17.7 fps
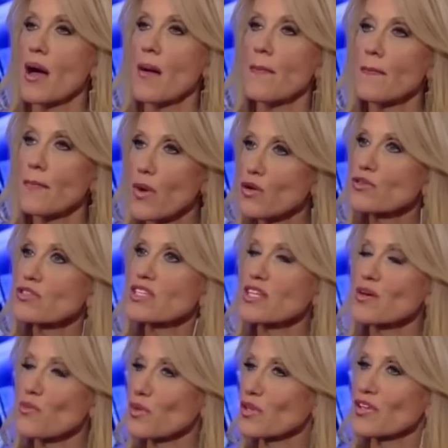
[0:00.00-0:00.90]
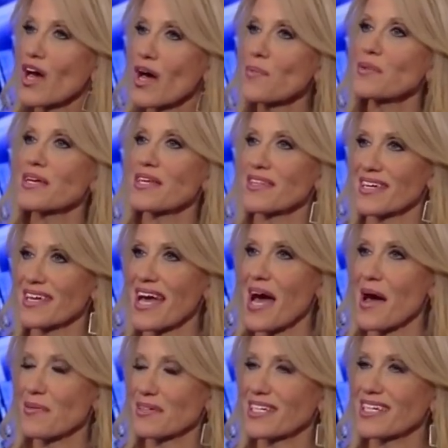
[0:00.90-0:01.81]
Most of them will not be in the
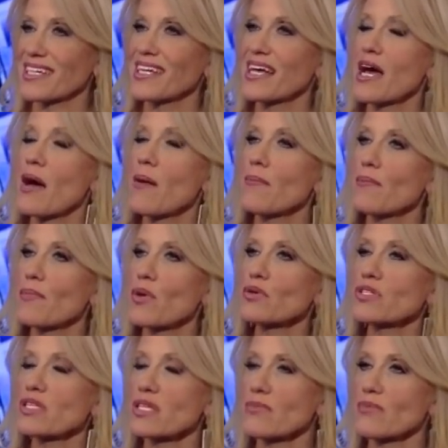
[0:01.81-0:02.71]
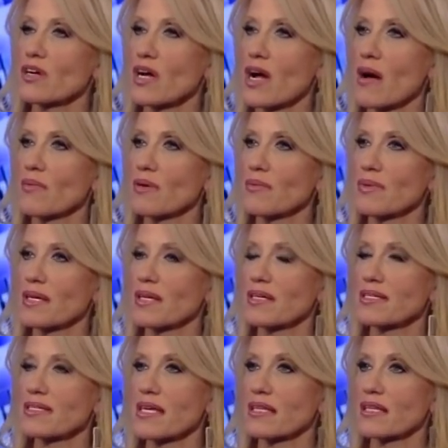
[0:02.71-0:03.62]
cabinet. Most of them are coming
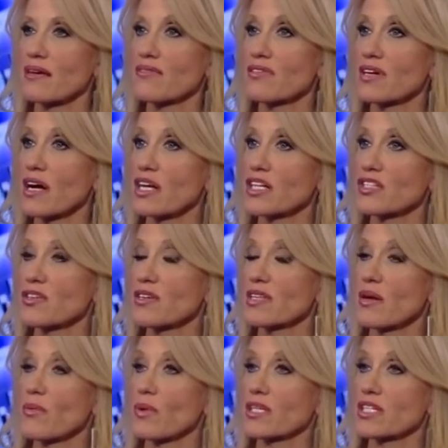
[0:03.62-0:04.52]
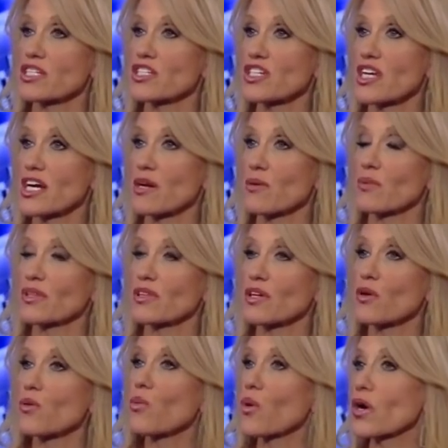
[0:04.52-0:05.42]
because they love the country and they want to share what
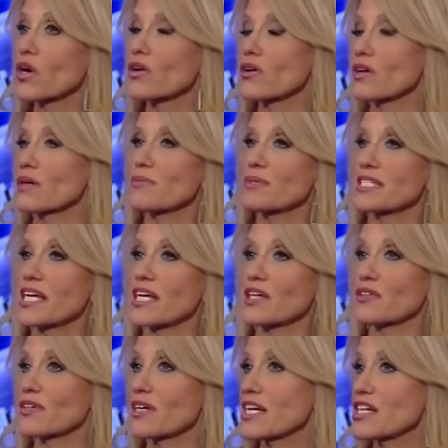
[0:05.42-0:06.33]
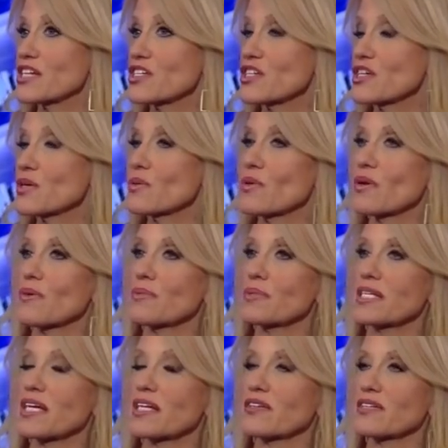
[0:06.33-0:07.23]
their work on a particular issue or a
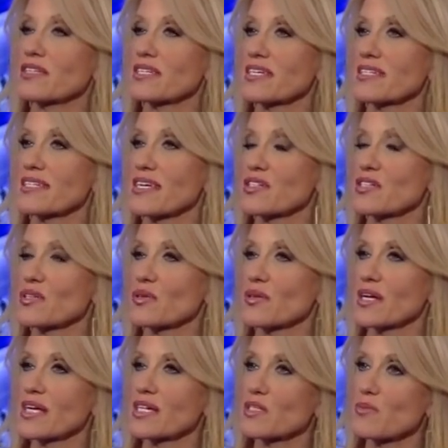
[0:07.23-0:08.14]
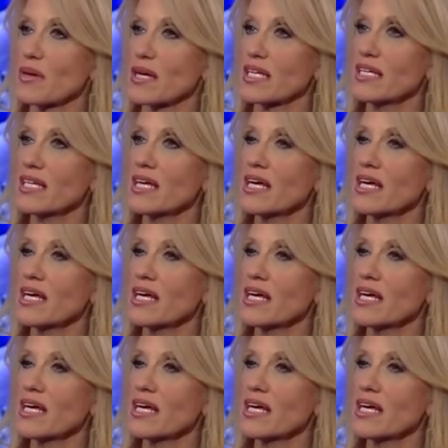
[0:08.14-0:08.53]
particular success story has been.